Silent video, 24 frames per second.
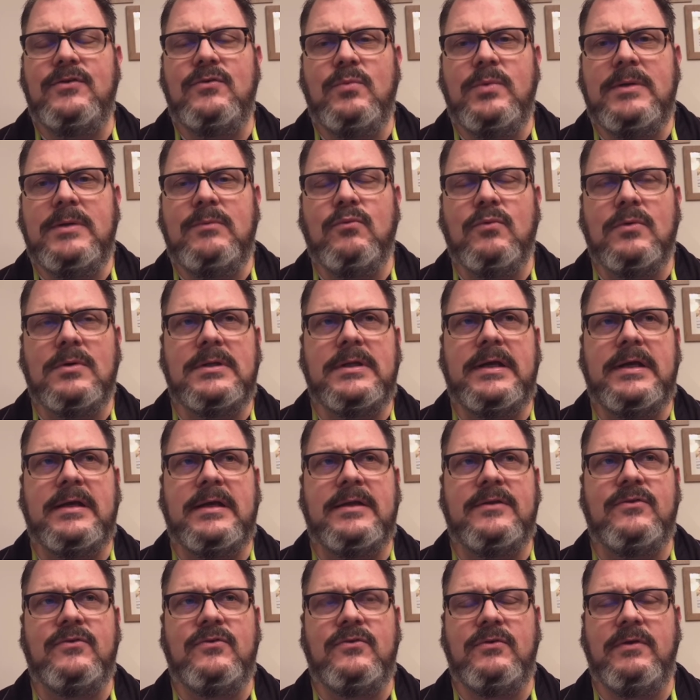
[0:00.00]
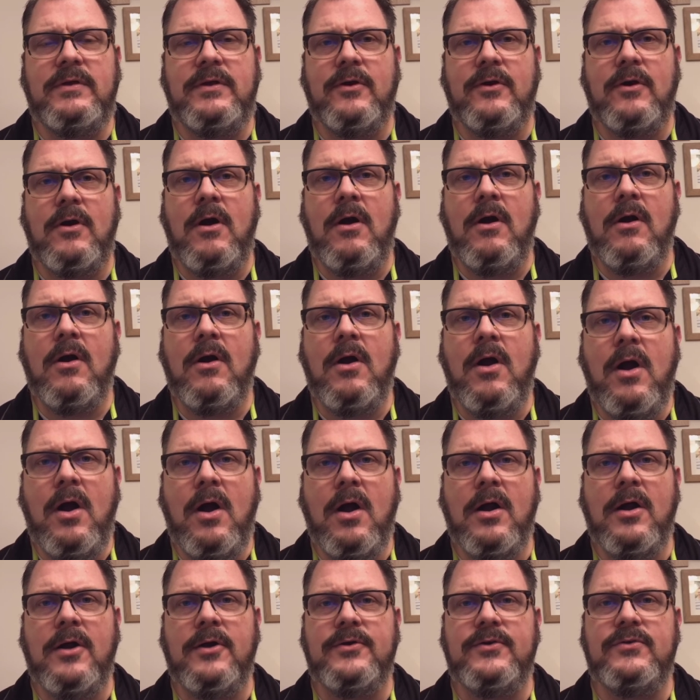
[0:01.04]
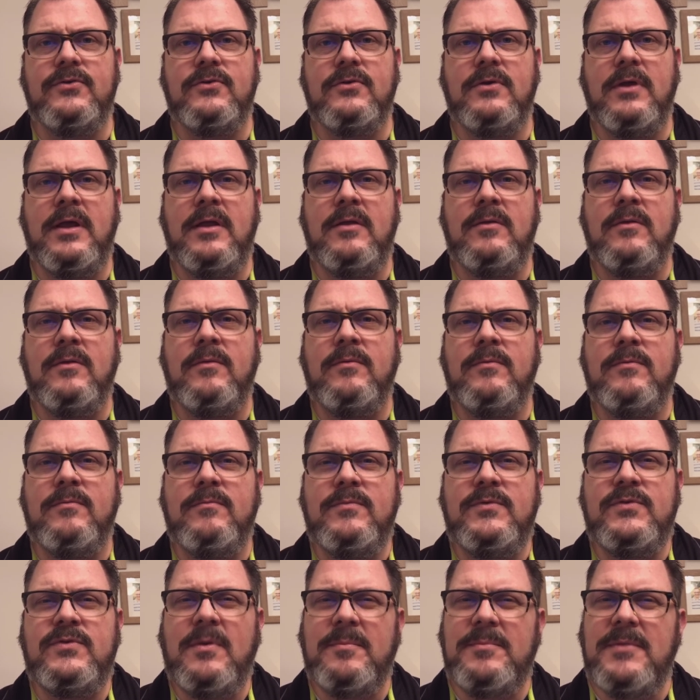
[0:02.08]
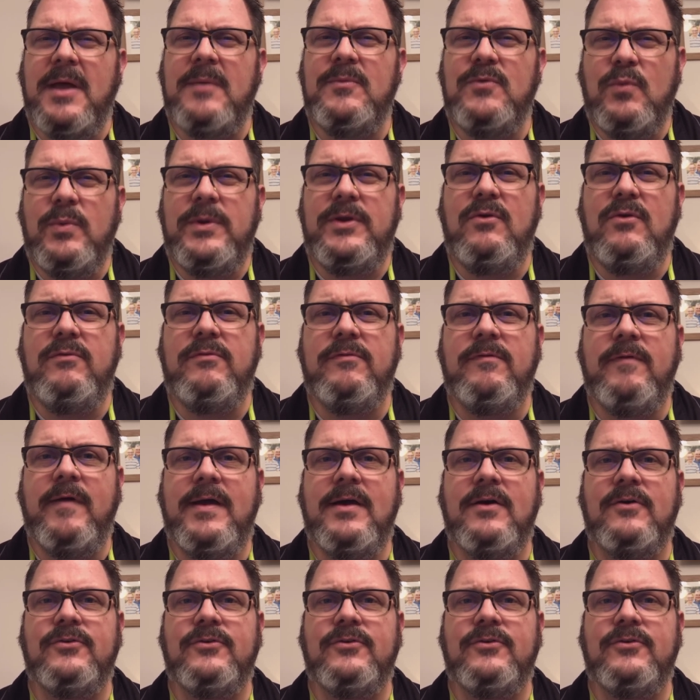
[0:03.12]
really consider our hearts, and sometimes we do fail.